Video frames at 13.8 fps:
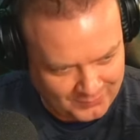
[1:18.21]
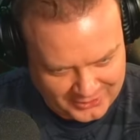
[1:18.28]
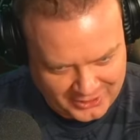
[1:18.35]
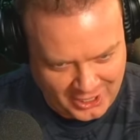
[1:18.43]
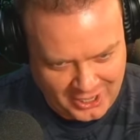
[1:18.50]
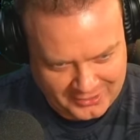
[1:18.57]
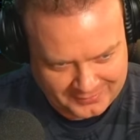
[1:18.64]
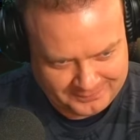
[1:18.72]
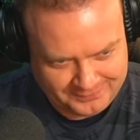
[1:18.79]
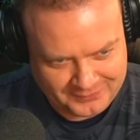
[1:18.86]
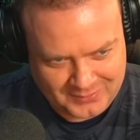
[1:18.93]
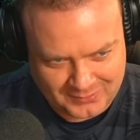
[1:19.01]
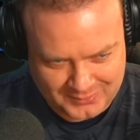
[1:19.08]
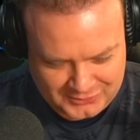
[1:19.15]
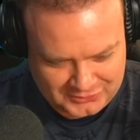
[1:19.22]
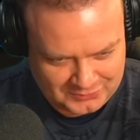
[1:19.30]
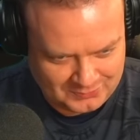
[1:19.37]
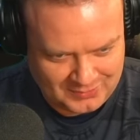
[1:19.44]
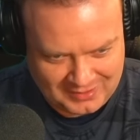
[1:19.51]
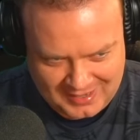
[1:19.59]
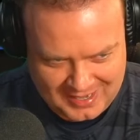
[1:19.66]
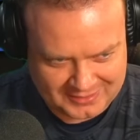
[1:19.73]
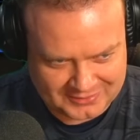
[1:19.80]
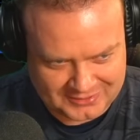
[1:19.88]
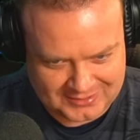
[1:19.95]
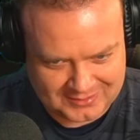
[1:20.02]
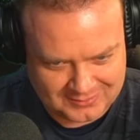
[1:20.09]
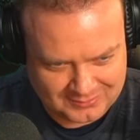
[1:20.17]
We're gone. We're somewhere
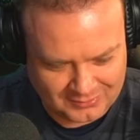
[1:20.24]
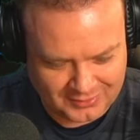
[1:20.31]
else.